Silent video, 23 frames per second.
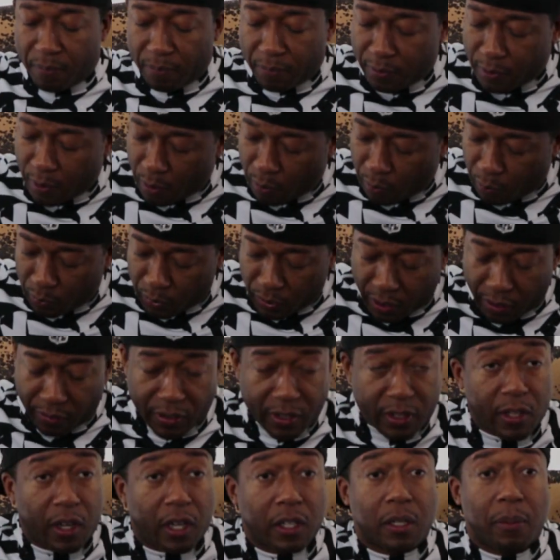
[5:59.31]
So we already
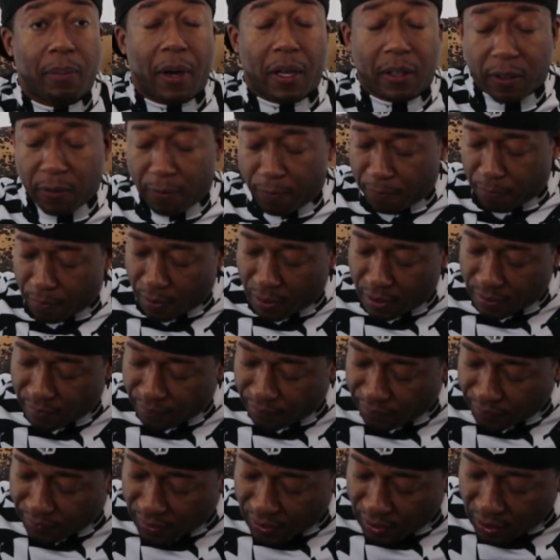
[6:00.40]
talked about the front.
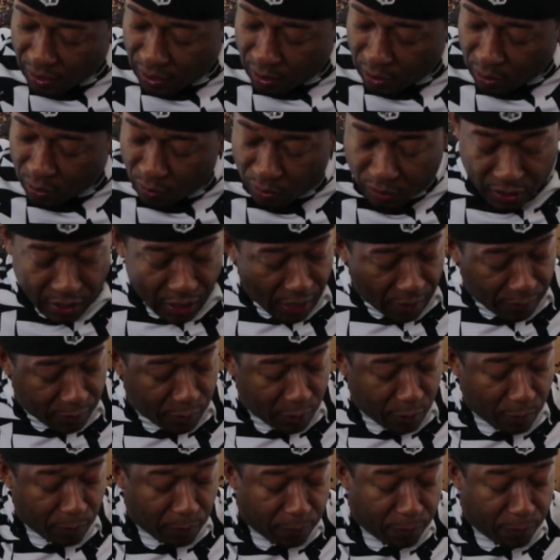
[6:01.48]
You're going to have 2